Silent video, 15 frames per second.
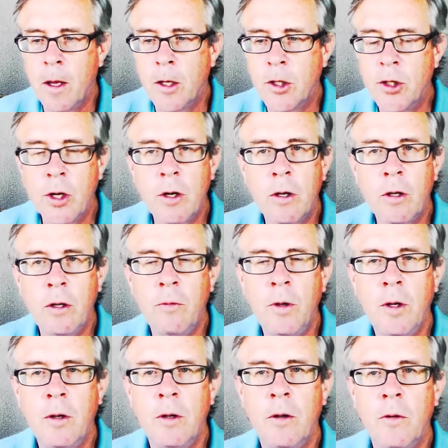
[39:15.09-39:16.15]
And generally,
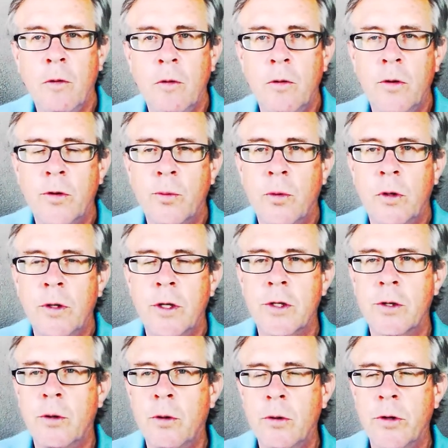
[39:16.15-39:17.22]
we this world
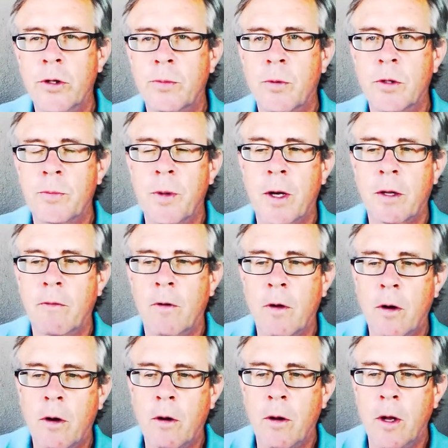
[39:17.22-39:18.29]
doesn't hold this perspective
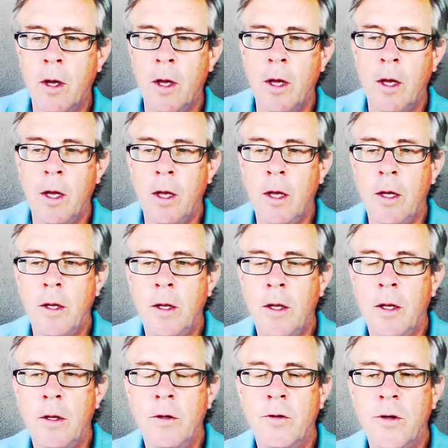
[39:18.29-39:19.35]
at all. It,
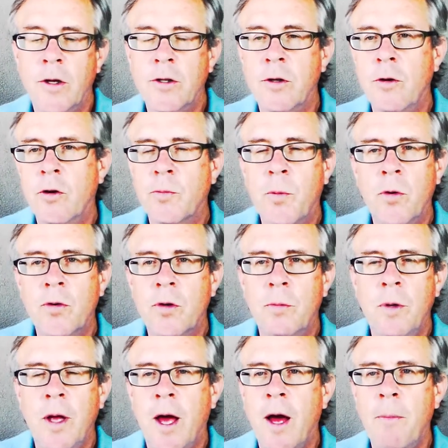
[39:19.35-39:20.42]
it says that you're supposed
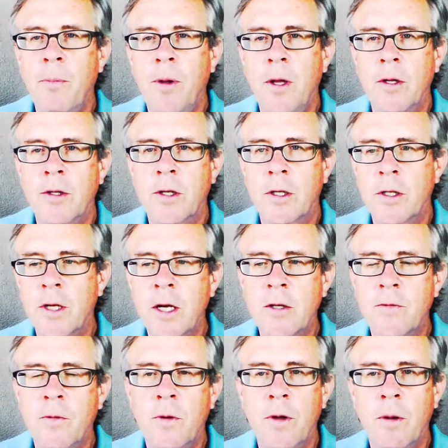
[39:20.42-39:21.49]
to be happy and
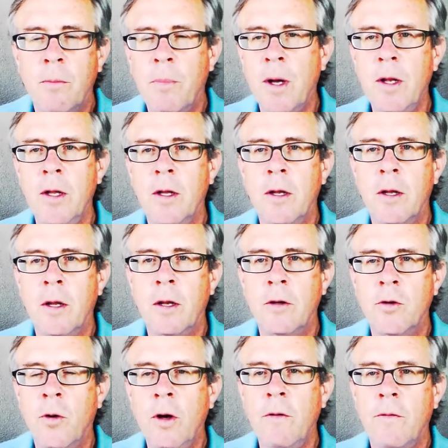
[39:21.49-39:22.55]
successful and abundant and
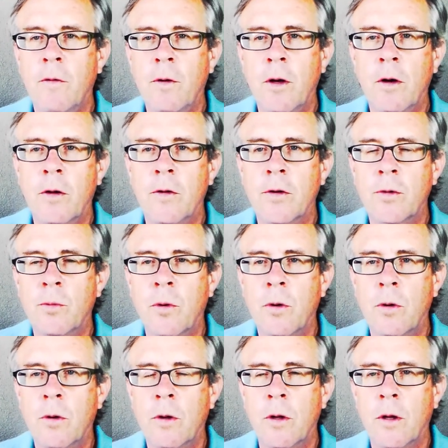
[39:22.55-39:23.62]
joyful here in this
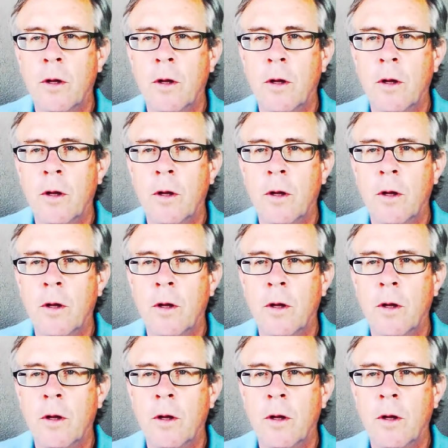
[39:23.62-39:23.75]
world.